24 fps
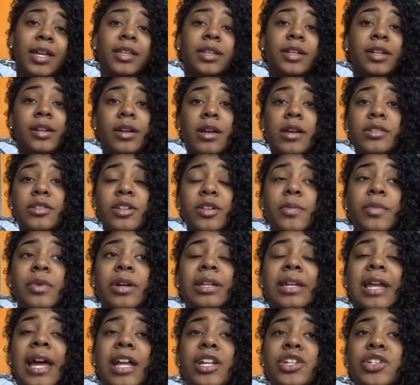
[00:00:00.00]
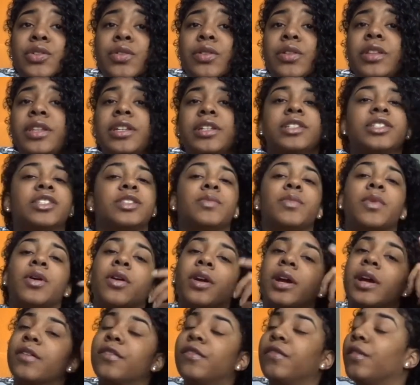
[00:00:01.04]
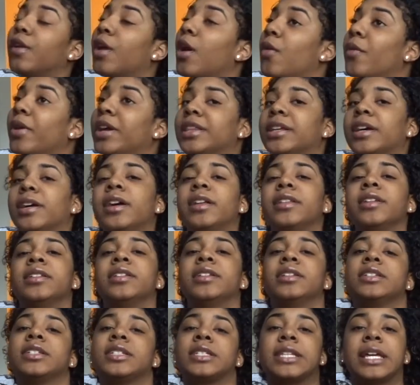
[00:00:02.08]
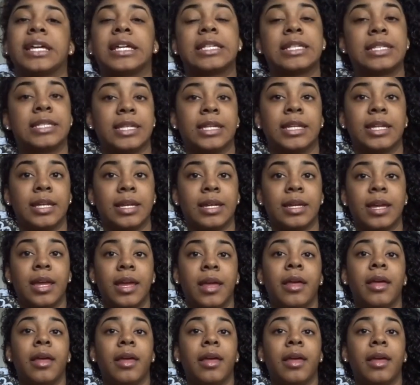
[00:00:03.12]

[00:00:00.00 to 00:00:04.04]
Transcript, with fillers: the curls look more natural it's more flowy other than just like sitting